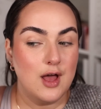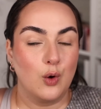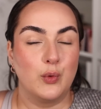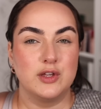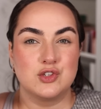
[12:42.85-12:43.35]

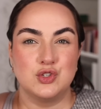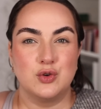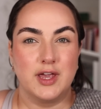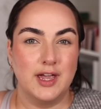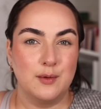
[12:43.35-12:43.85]
which you
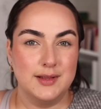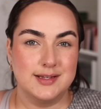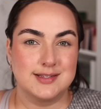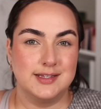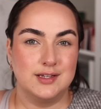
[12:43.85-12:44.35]
can't
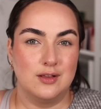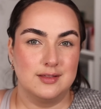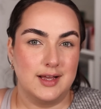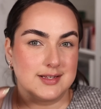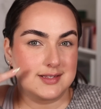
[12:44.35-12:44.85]
really see
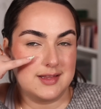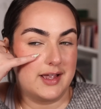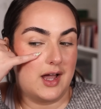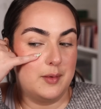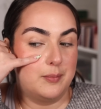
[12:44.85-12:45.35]
unless
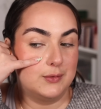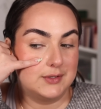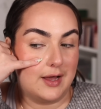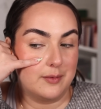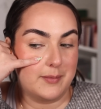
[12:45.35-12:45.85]
like I pull
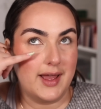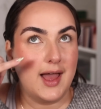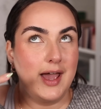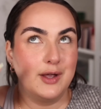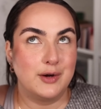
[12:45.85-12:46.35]
down my
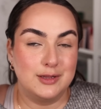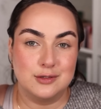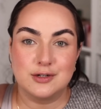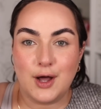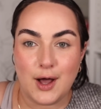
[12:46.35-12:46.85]
eye or I
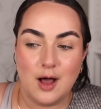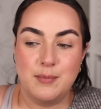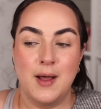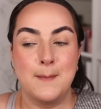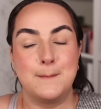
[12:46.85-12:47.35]
look
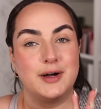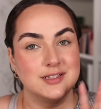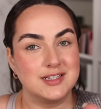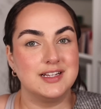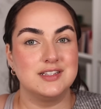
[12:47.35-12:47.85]
up,
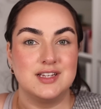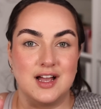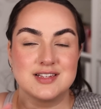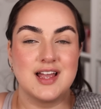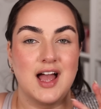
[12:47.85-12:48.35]
but it
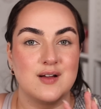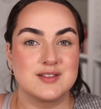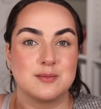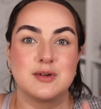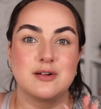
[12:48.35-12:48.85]
does have
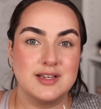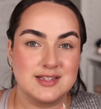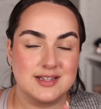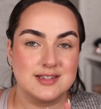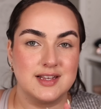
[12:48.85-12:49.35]
some
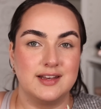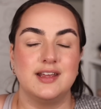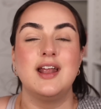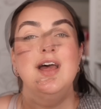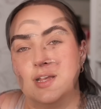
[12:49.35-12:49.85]
creases in
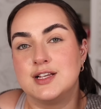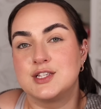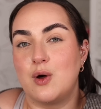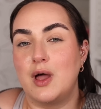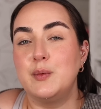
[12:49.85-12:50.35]
it.
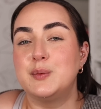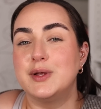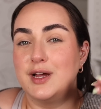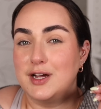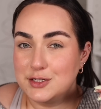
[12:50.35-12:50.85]
So I
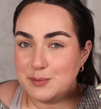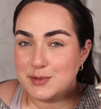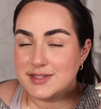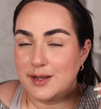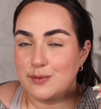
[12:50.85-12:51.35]
would
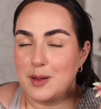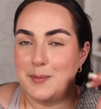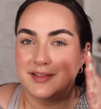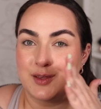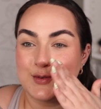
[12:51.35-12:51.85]
100%
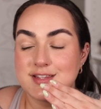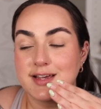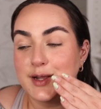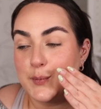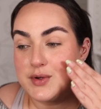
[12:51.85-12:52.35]
recommend that you
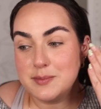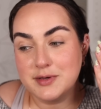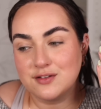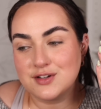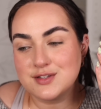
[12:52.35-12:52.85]
set it with a
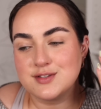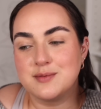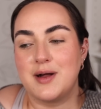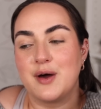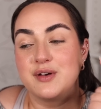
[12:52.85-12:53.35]
bit of
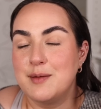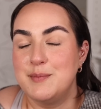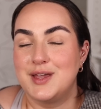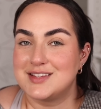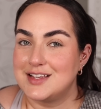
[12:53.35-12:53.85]
translucent powder
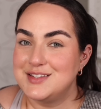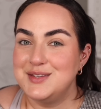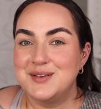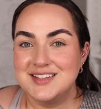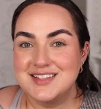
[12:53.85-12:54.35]
because as
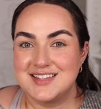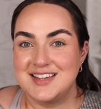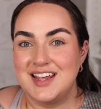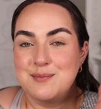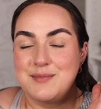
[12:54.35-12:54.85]
you can
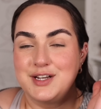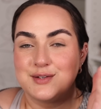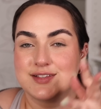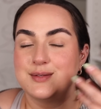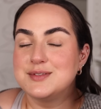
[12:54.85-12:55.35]
see, my
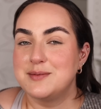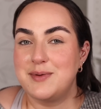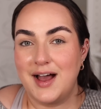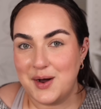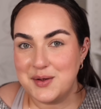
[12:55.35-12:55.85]
translucent
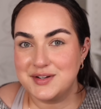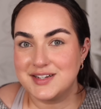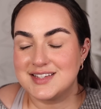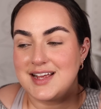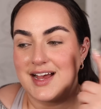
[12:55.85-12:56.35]

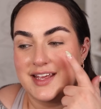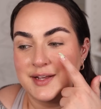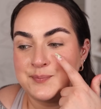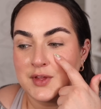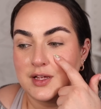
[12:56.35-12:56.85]
powdered
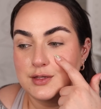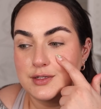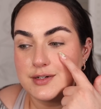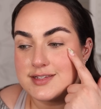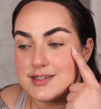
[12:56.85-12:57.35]
side
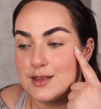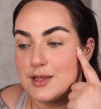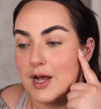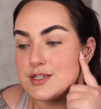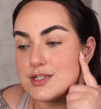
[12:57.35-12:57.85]
looks a
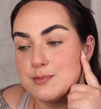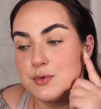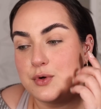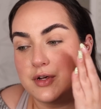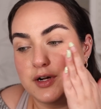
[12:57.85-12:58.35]
lot
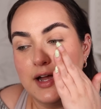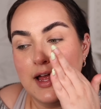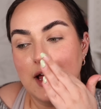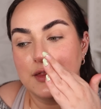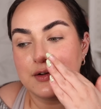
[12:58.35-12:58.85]
smoother
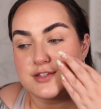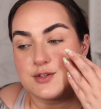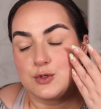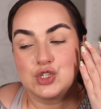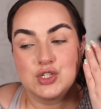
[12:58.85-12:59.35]
there's
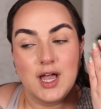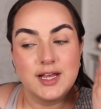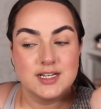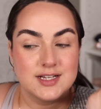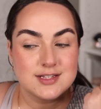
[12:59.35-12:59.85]
no
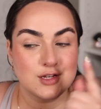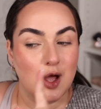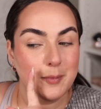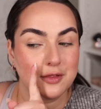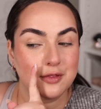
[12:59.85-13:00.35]
shininess
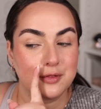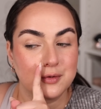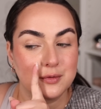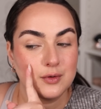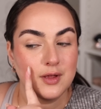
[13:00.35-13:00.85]
coming
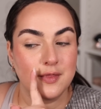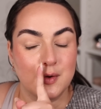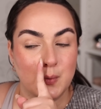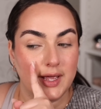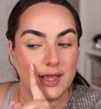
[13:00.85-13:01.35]
through
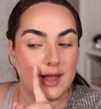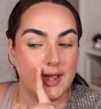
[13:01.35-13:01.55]
the way I